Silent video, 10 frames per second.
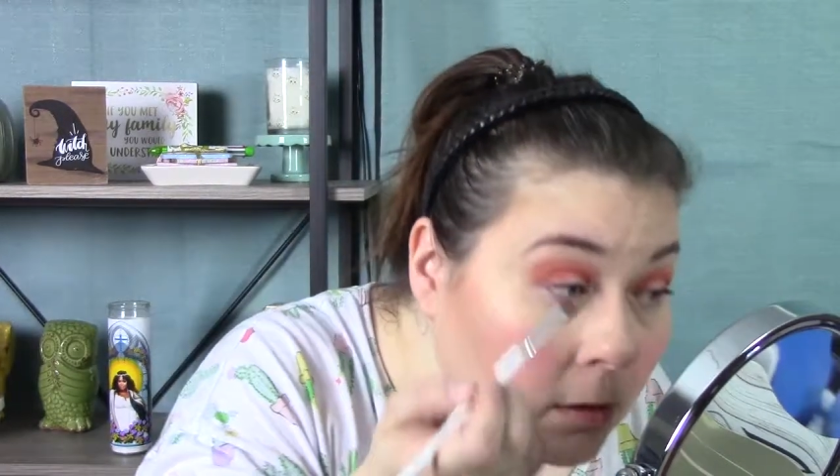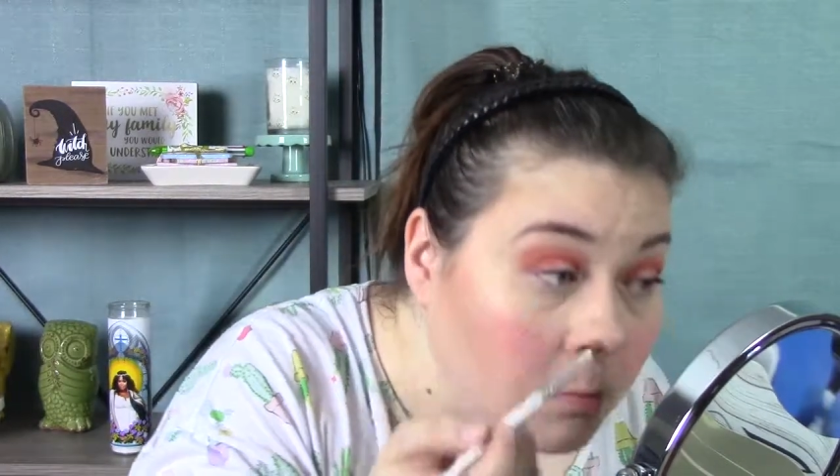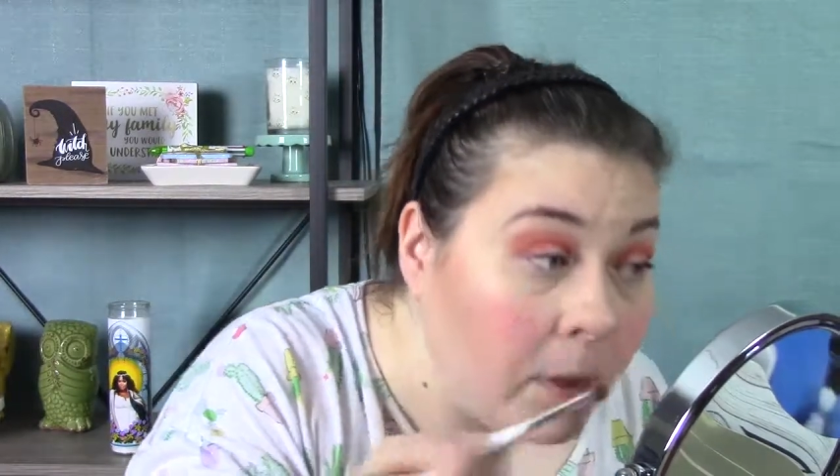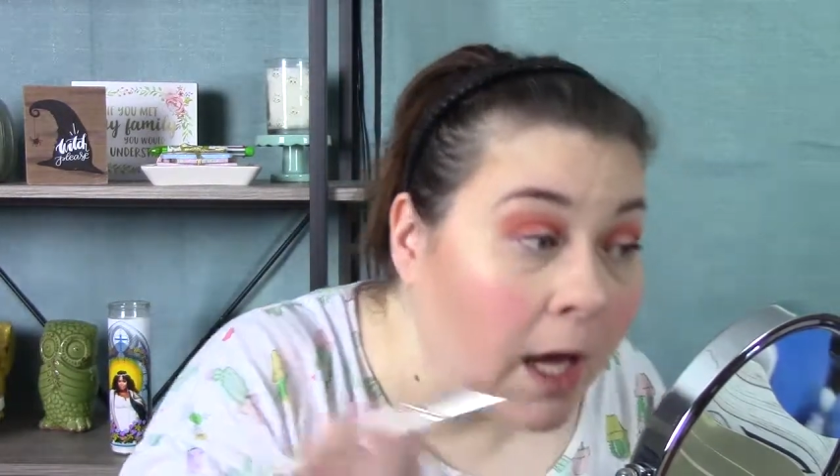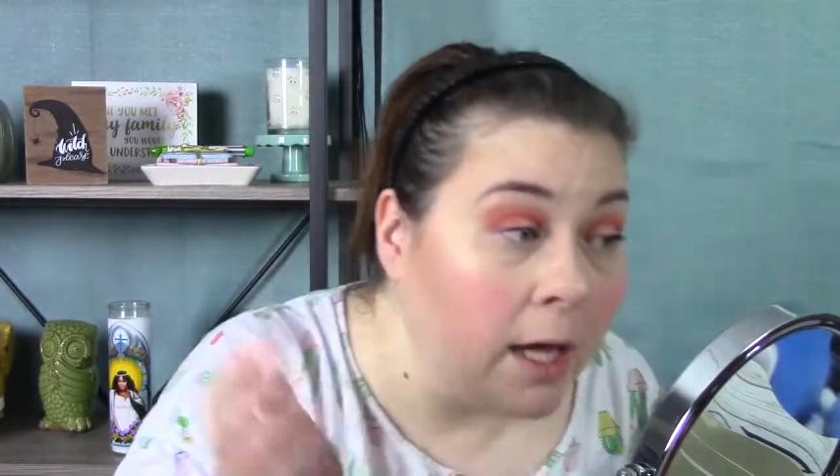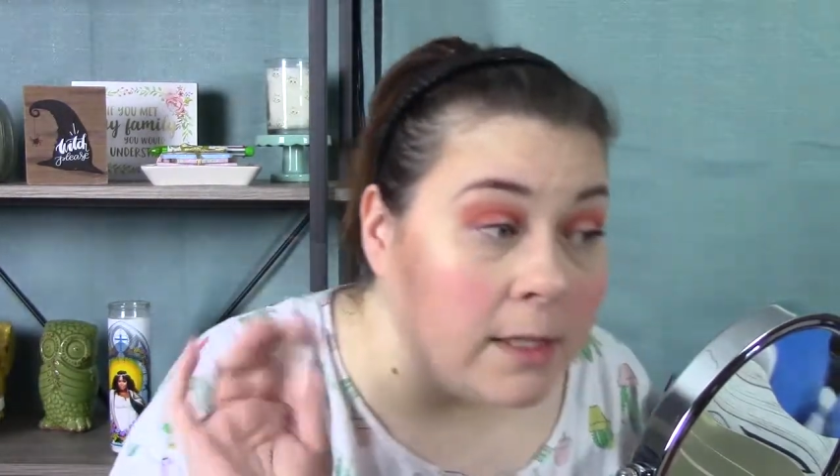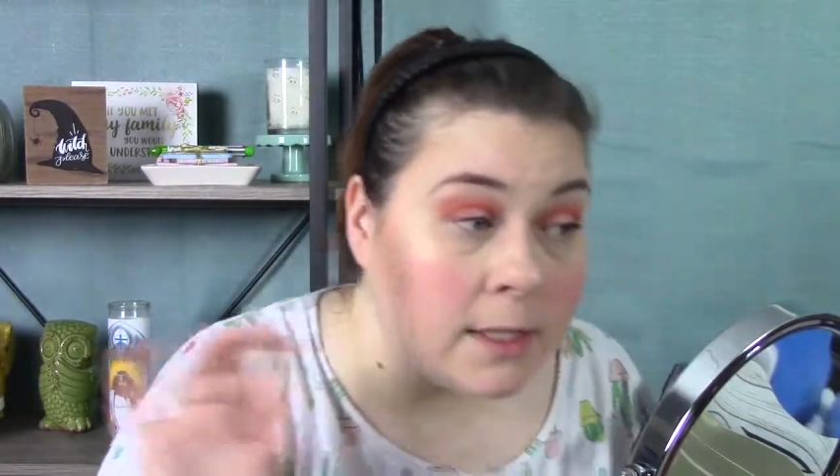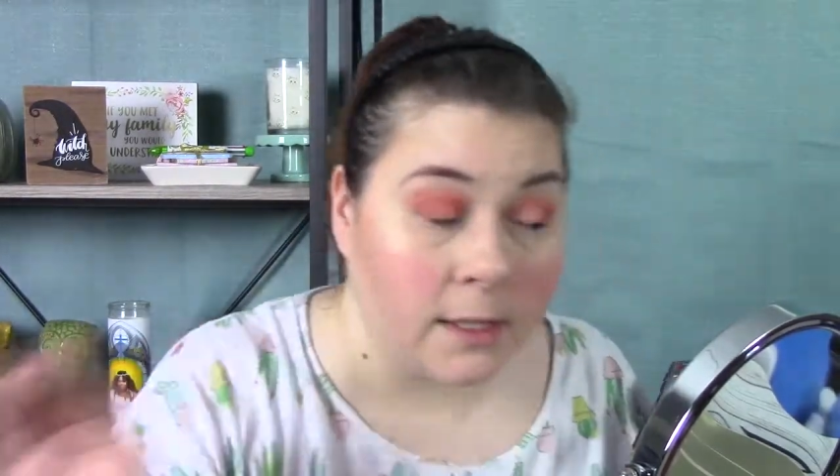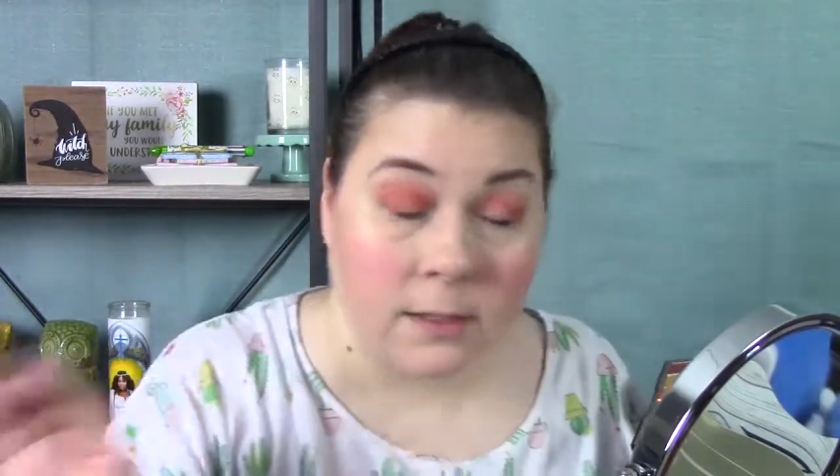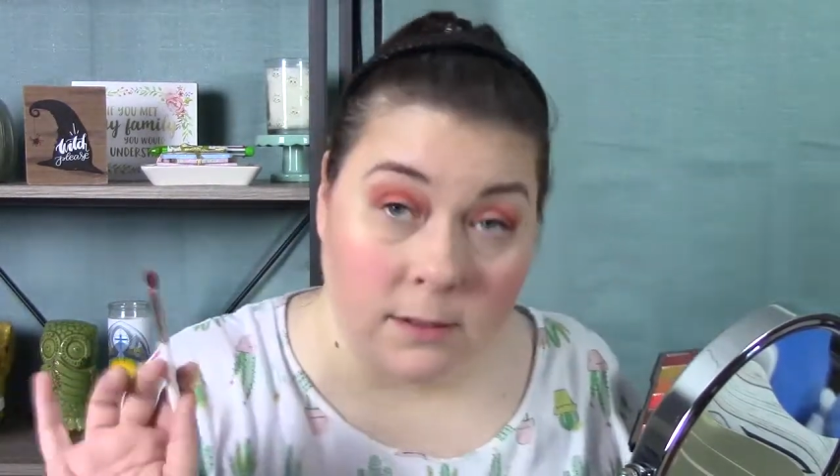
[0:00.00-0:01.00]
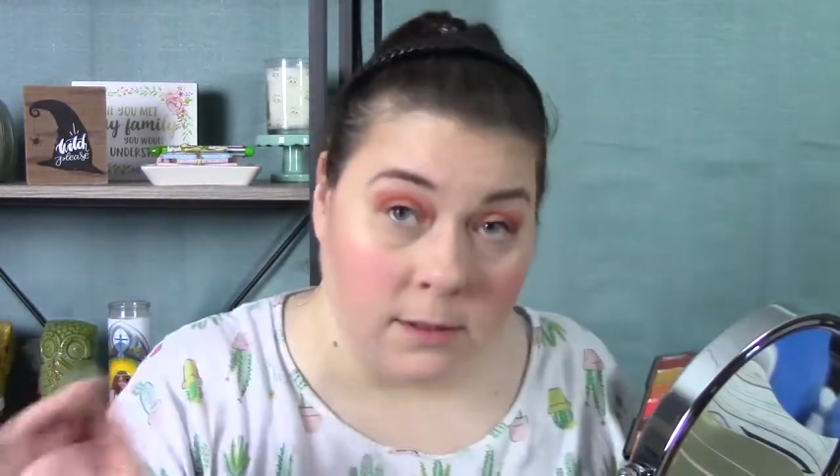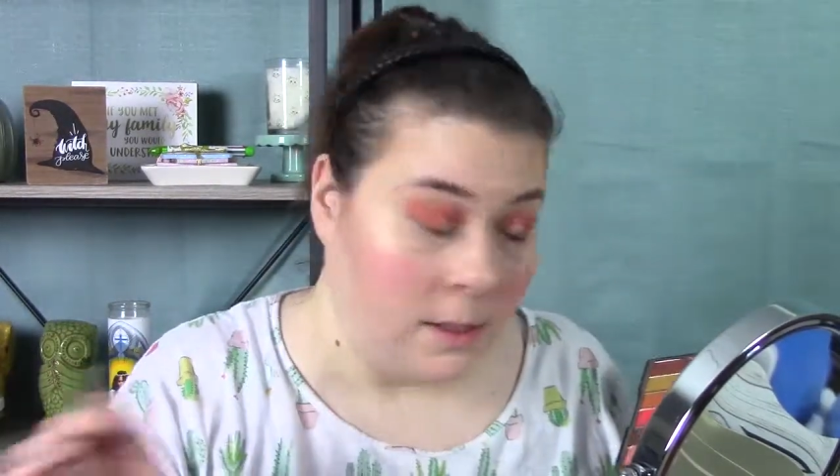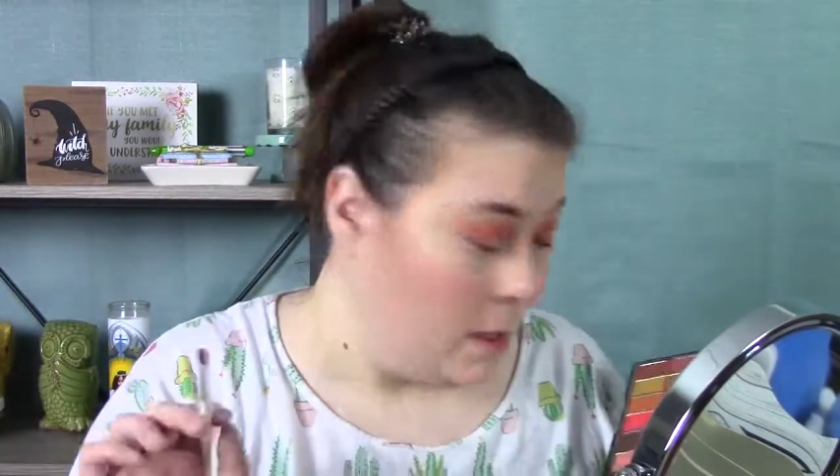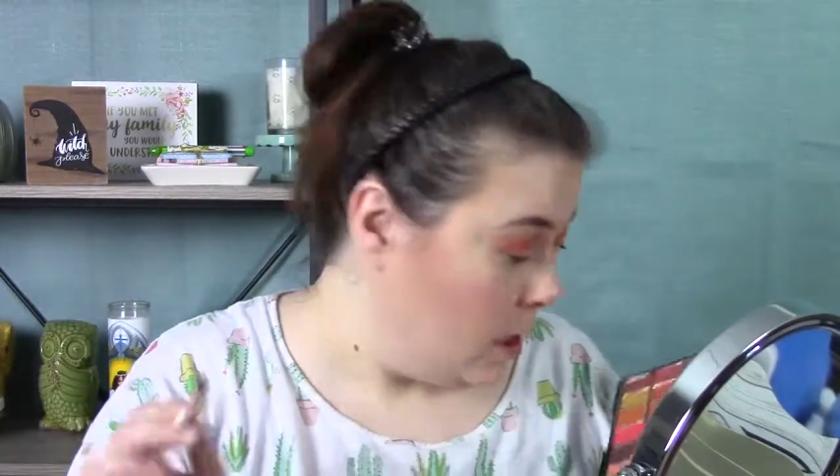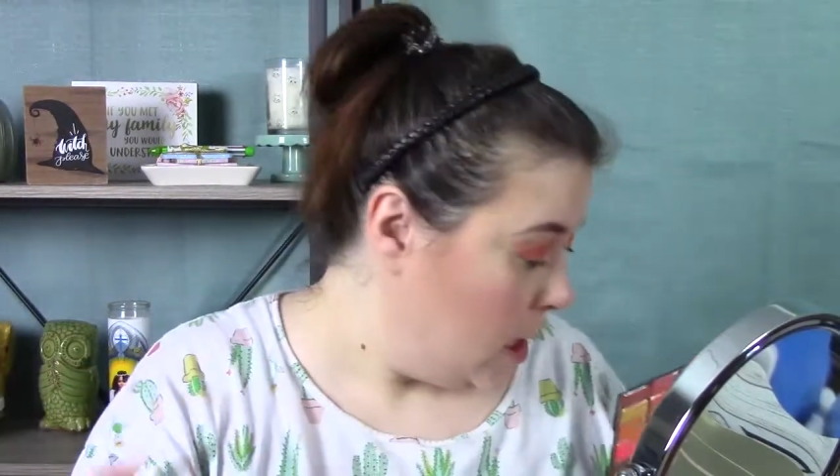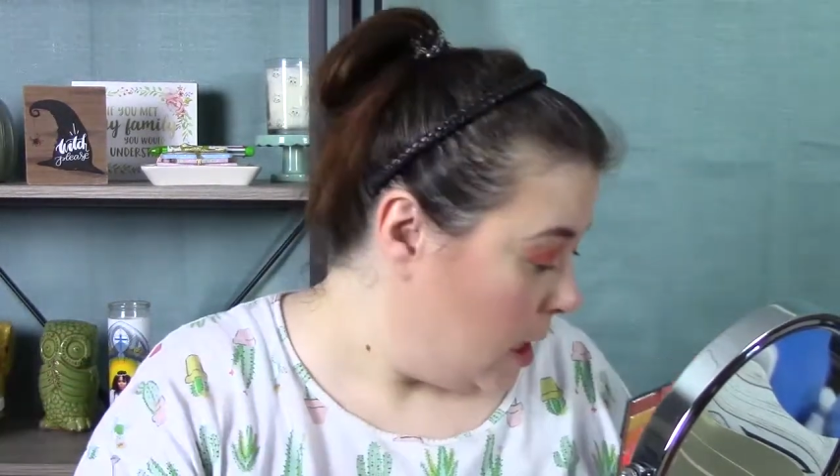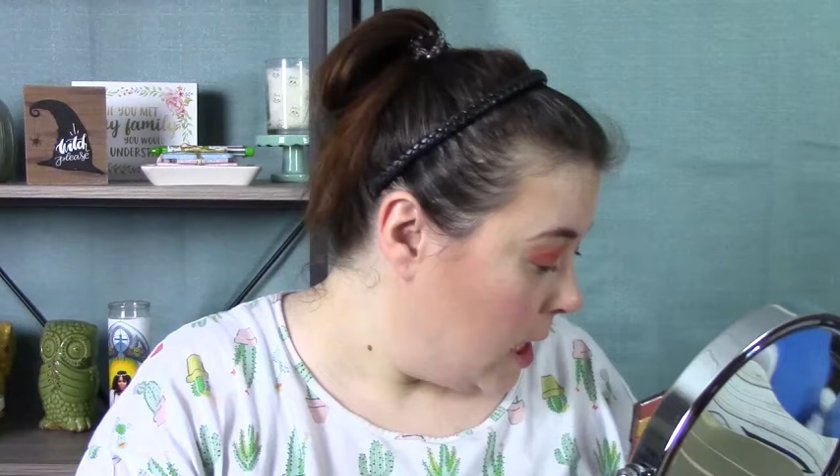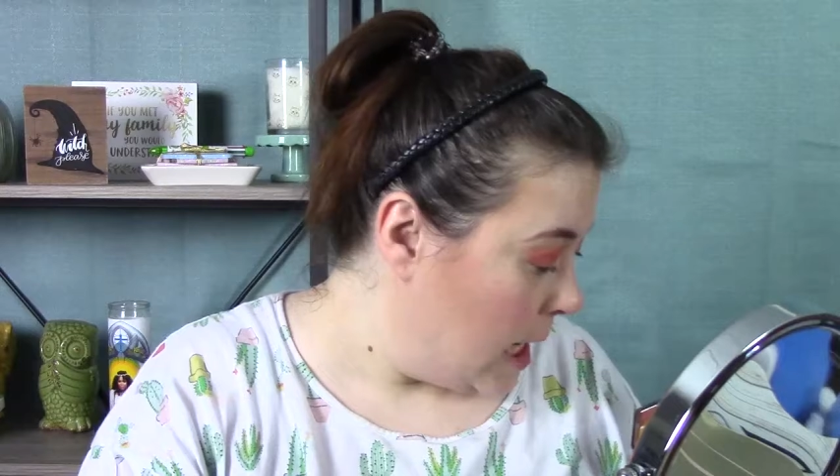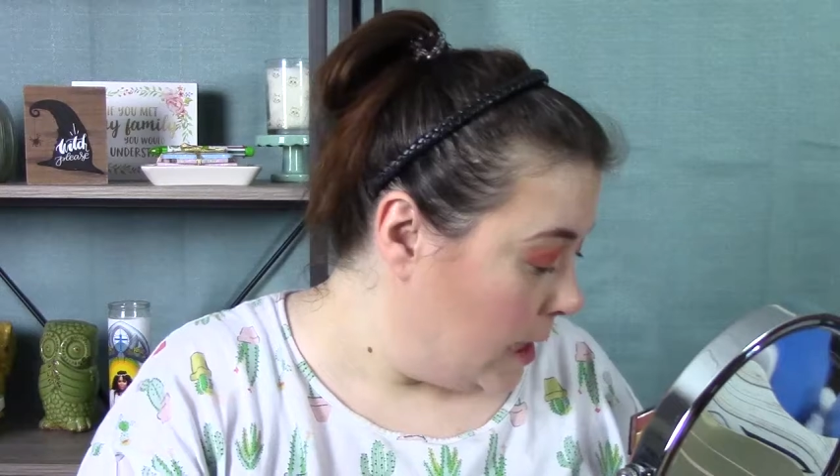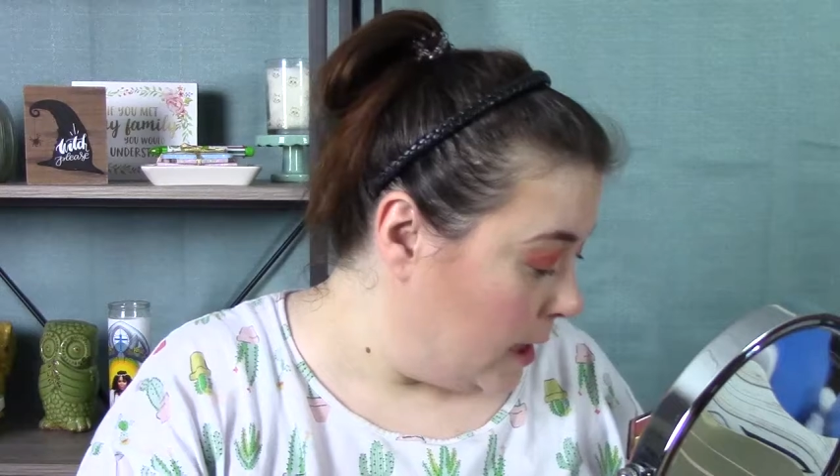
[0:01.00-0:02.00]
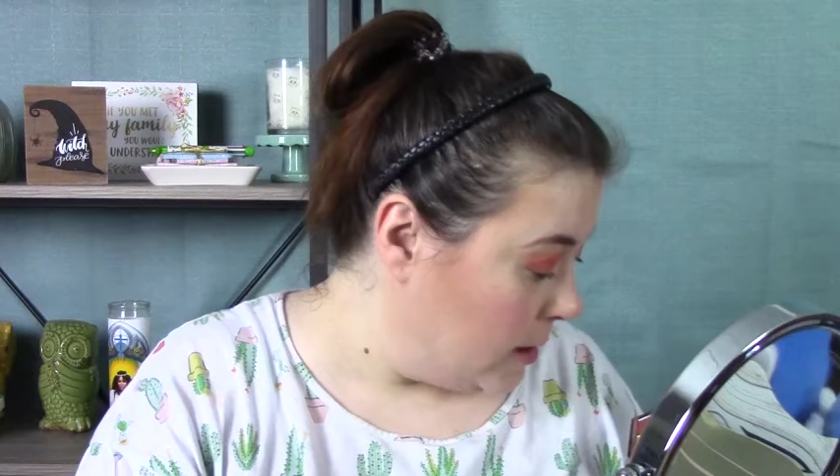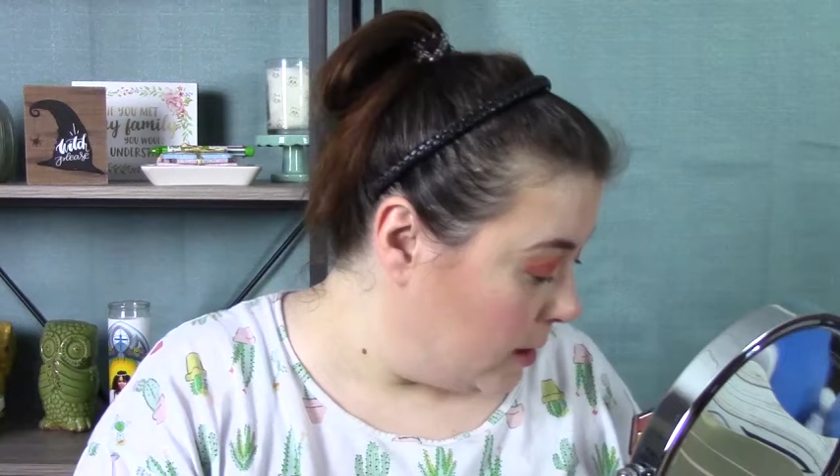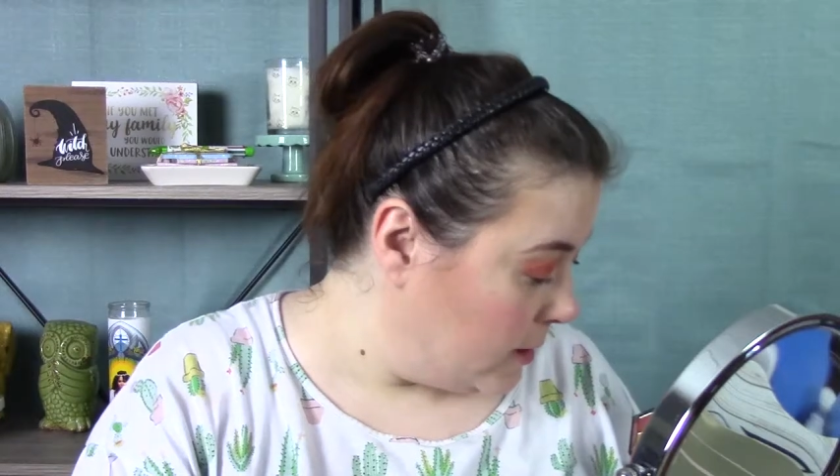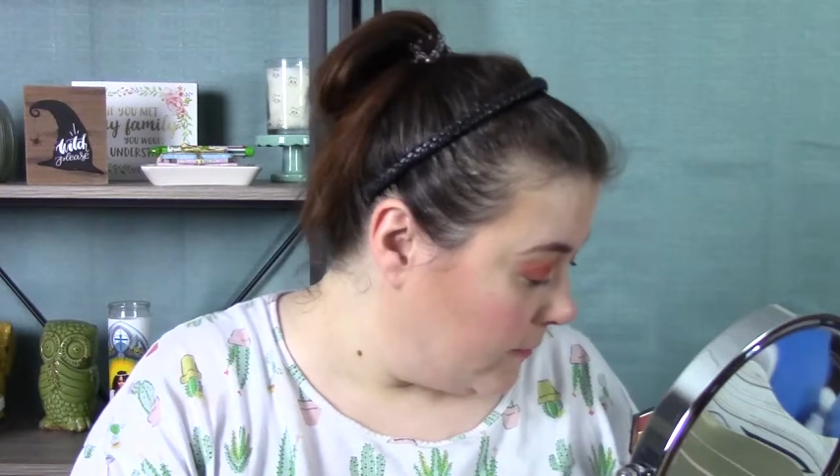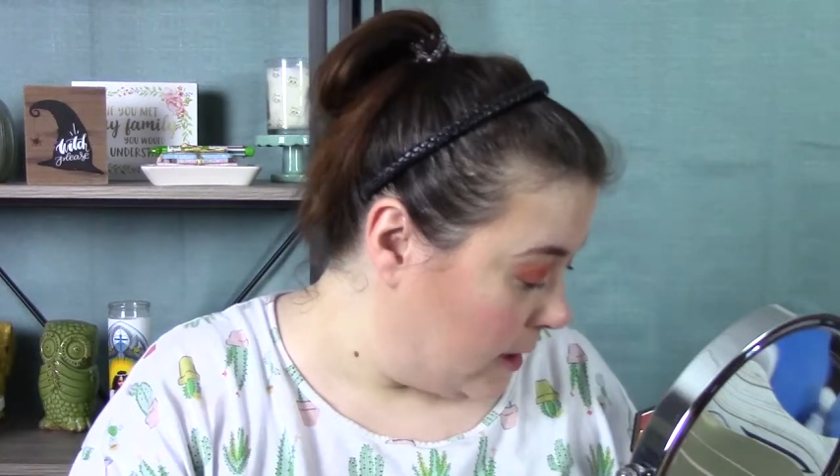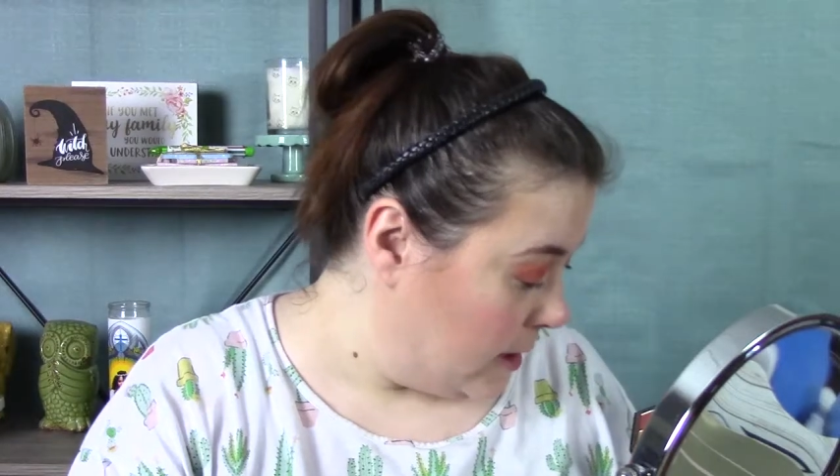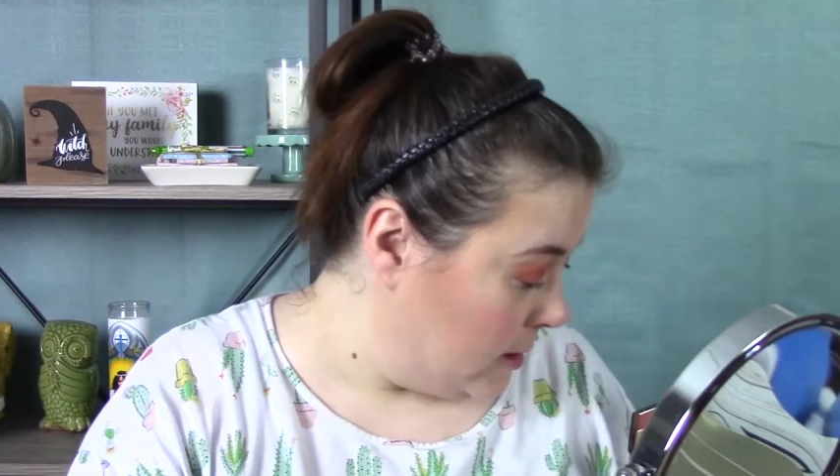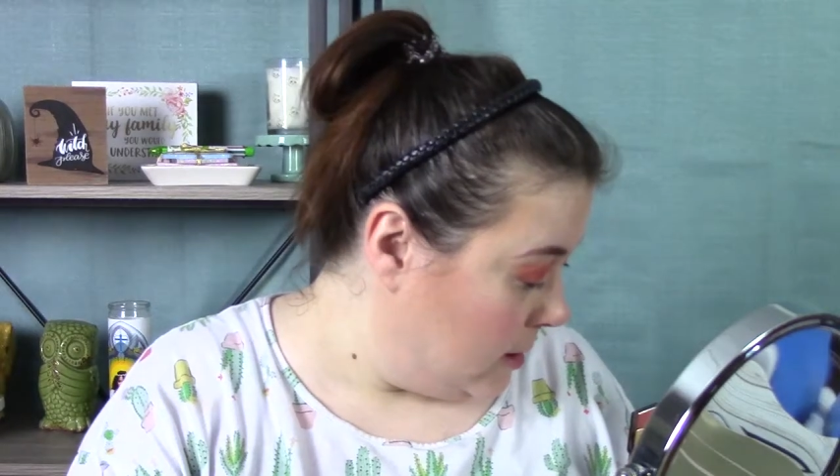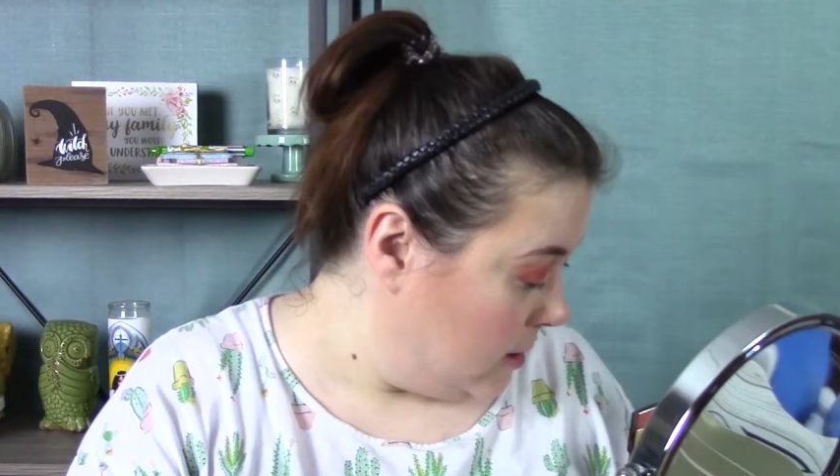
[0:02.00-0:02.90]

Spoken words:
But I think it looks fine.